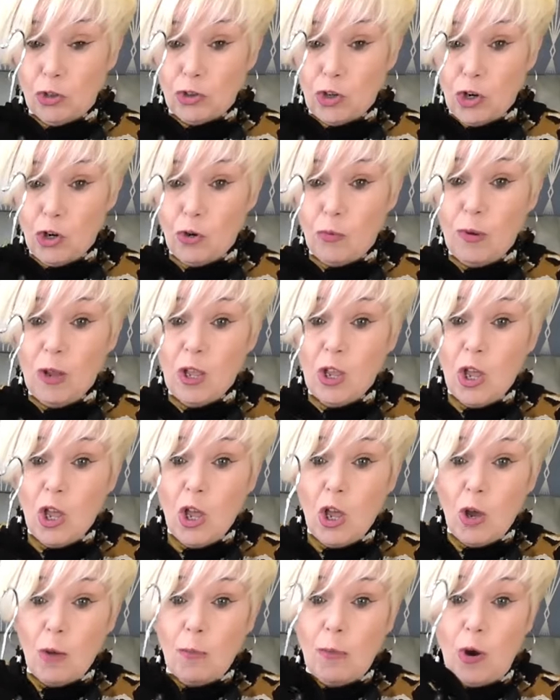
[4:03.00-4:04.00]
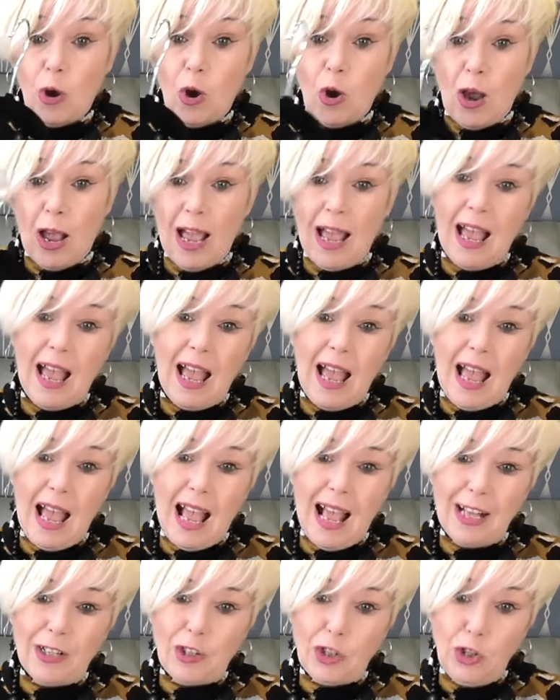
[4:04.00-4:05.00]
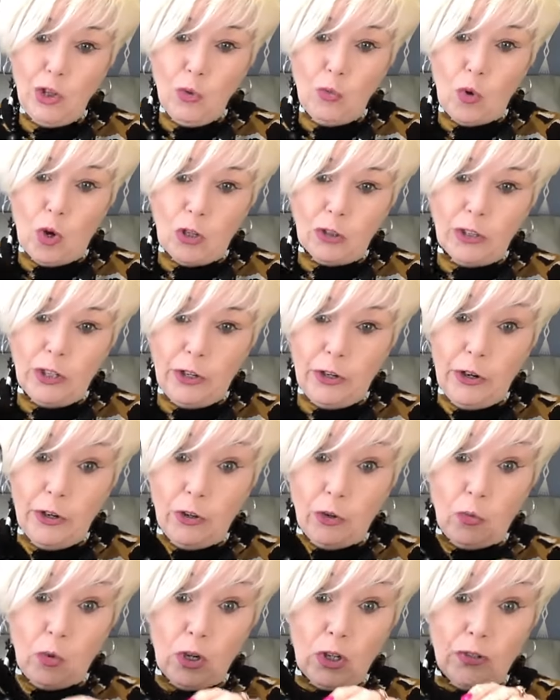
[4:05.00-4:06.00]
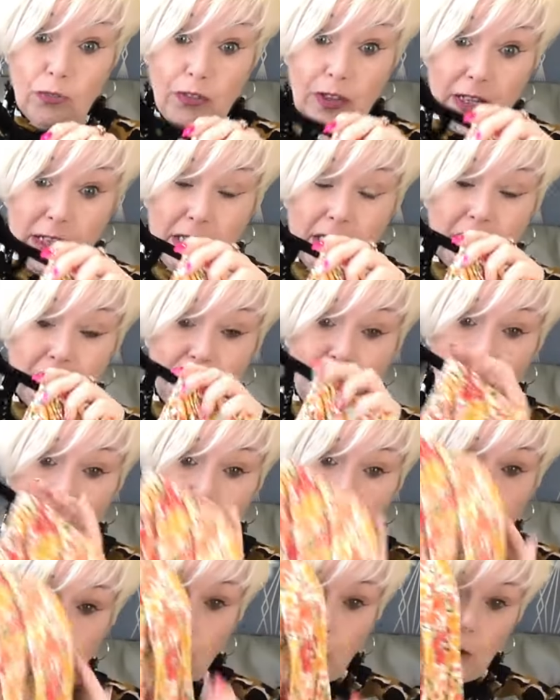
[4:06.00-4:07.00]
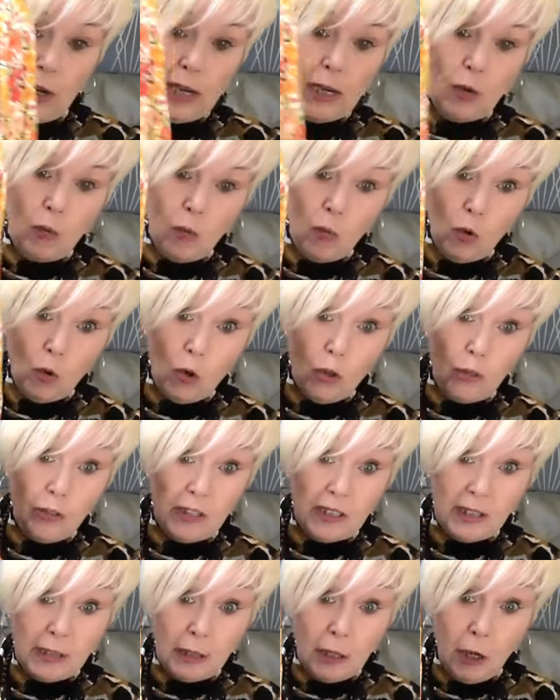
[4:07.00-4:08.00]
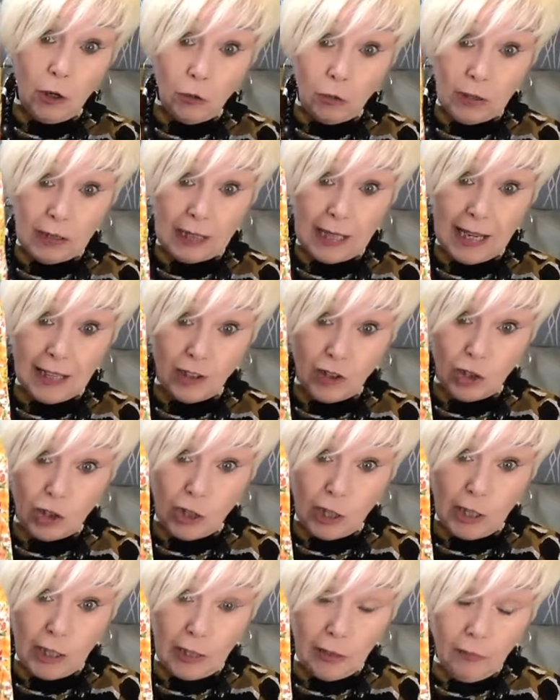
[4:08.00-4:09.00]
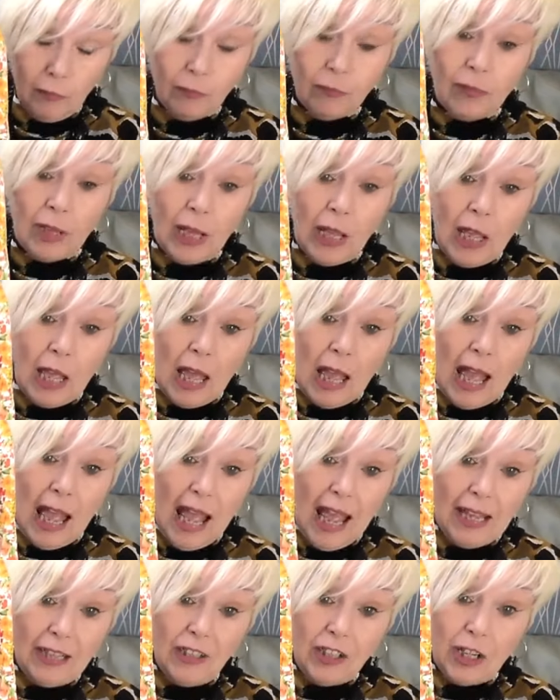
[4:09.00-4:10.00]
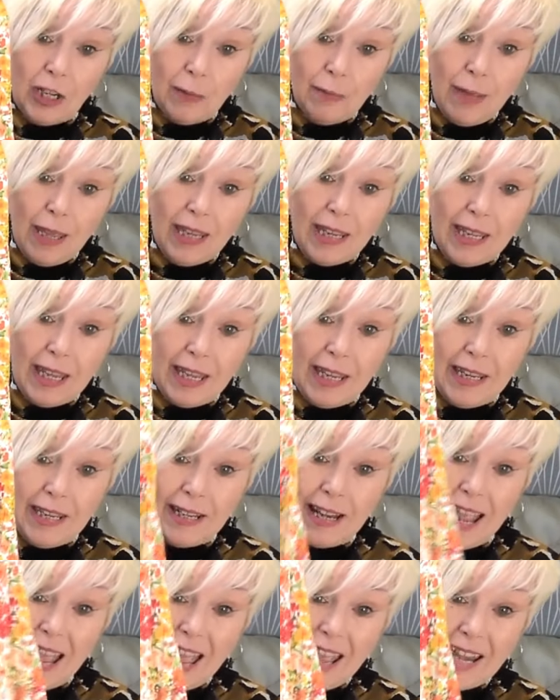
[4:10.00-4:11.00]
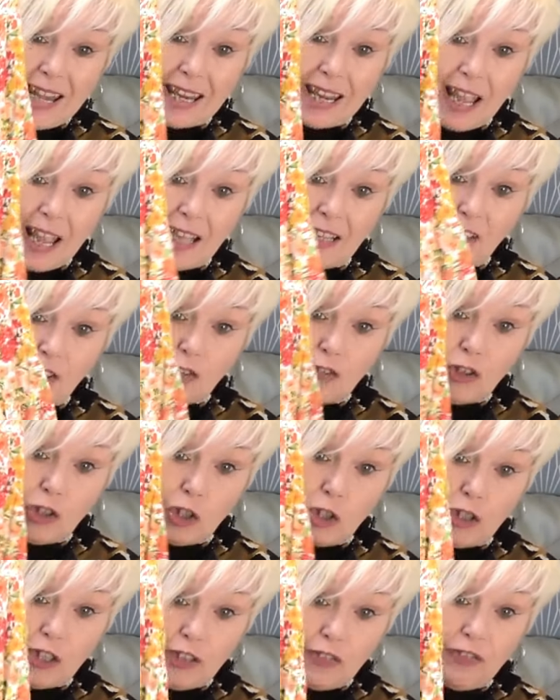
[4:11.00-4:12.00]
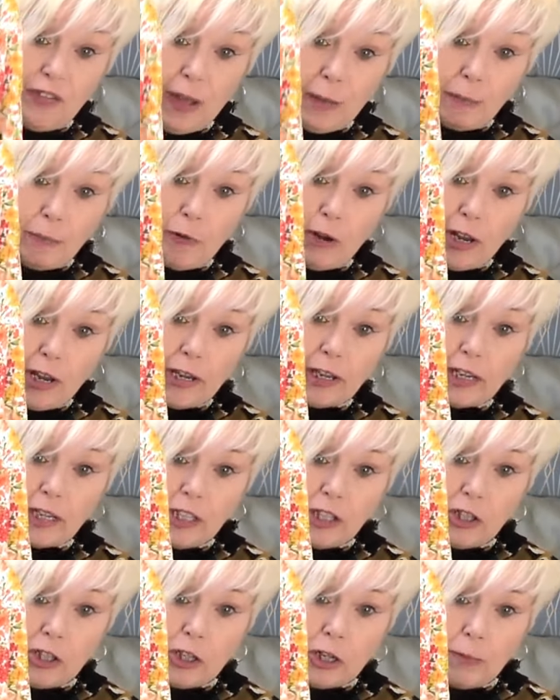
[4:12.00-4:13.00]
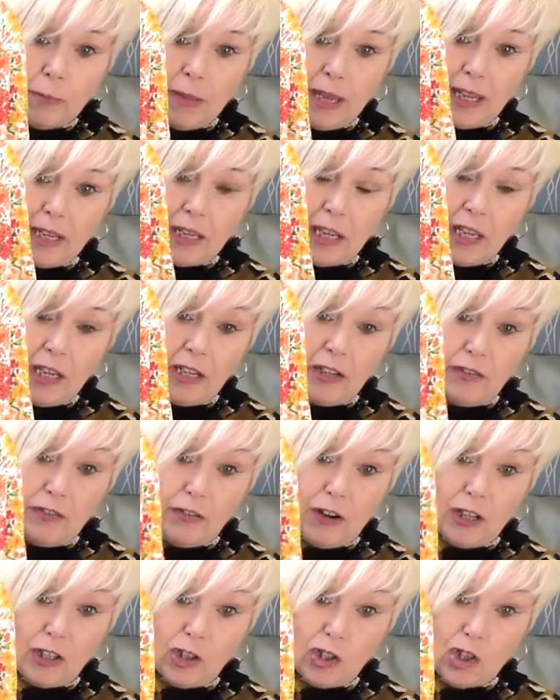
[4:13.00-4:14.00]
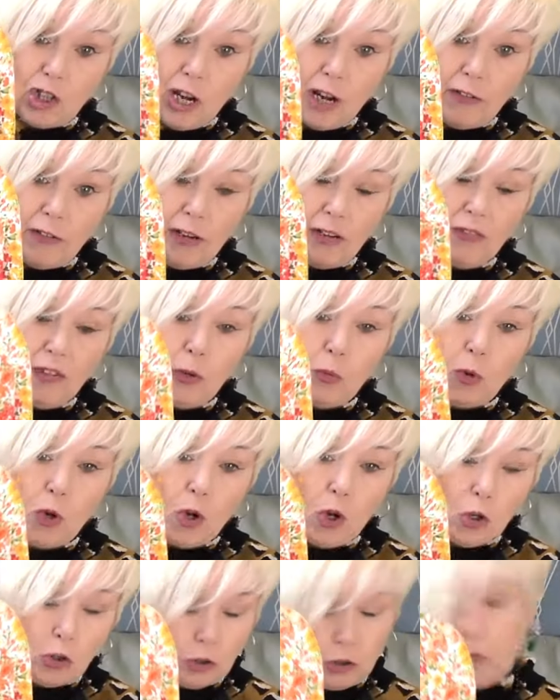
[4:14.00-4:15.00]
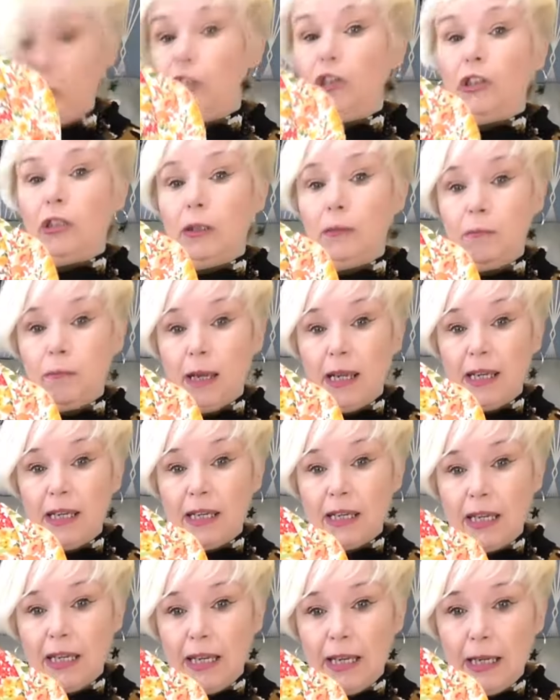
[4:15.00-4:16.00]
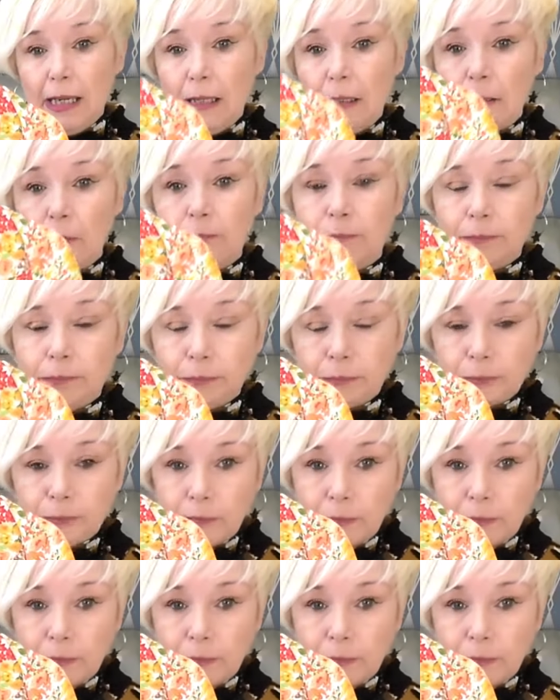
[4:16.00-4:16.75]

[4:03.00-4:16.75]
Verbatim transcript: wardrobe, but I do want another one of these for the spring. Wore this loads last year, and you can make it in any kind of jersey fabric. You can make it in a French terry if you want. You can make it in